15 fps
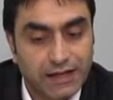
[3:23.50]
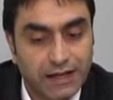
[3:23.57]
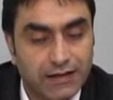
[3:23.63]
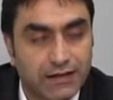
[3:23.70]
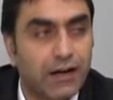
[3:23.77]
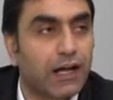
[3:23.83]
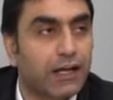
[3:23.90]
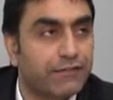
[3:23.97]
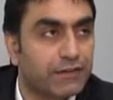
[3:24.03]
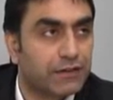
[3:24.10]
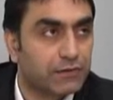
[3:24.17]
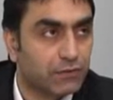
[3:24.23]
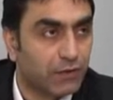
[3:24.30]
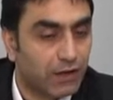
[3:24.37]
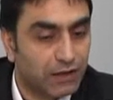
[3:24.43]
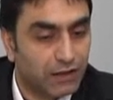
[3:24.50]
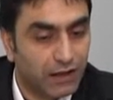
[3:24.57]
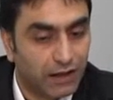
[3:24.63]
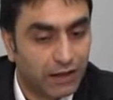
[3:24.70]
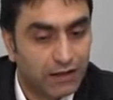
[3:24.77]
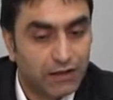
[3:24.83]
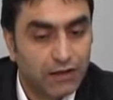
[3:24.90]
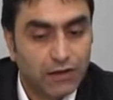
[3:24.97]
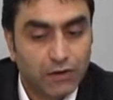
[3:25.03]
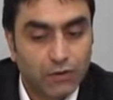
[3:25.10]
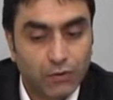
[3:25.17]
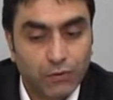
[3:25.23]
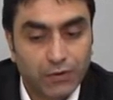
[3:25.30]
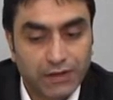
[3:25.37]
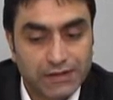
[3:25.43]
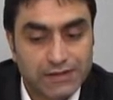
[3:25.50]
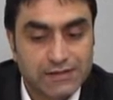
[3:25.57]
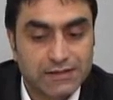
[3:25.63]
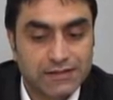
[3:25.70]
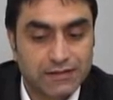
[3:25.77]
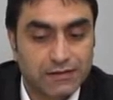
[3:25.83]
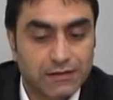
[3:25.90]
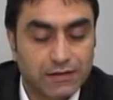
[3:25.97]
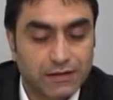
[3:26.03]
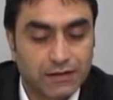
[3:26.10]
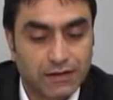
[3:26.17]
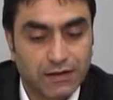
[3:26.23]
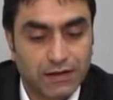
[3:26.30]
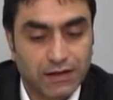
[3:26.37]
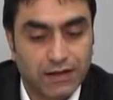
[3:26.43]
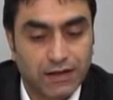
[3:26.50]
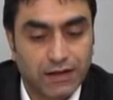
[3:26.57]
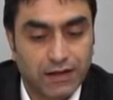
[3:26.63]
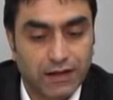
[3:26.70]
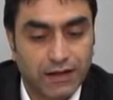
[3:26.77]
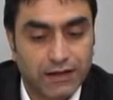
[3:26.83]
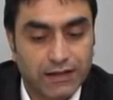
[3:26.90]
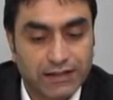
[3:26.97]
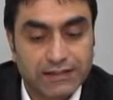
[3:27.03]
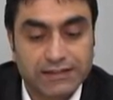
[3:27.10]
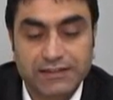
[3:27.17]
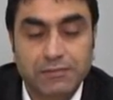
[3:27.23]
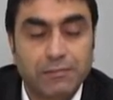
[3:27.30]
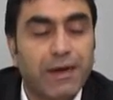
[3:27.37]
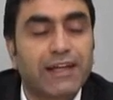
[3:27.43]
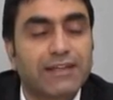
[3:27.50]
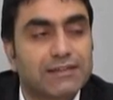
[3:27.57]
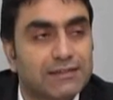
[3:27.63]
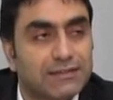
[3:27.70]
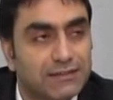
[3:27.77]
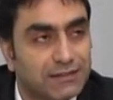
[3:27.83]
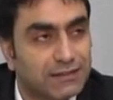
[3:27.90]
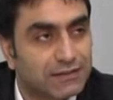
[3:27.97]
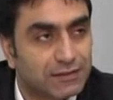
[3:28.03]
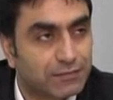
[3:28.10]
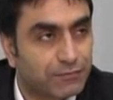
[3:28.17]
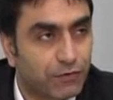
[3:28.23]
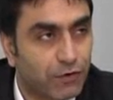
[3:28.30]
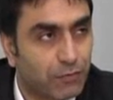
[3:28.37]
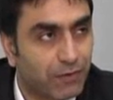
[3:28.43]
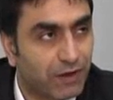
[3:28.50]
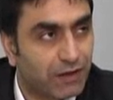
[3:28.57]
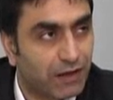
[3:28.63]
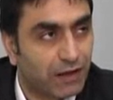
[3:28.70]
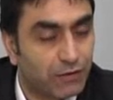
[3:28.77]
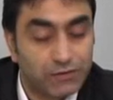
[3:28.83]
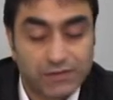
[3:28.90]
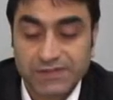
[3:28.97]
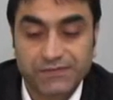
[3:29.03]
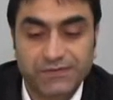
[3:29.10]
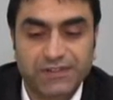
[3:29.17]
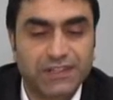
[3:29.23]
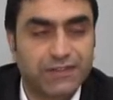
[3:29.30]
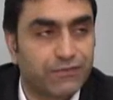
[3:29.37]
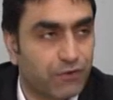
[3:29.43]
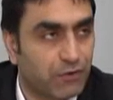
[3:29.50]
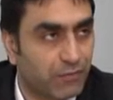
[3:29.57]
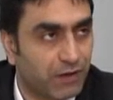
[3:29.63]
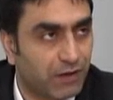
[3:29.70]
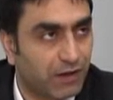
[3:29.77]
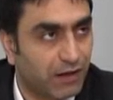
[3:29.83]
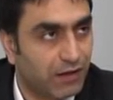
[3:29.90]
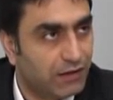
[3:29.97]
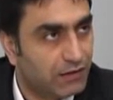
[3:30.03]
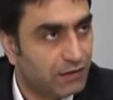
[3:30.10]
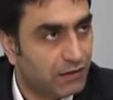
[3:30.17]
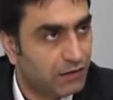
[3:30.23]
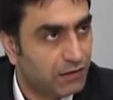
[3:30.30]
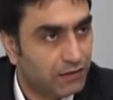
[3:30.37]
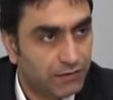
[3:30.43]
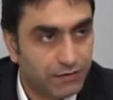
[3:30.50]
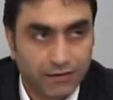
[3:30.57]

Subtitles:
independent from Allah, who is free from Allah. They do not consider such deities.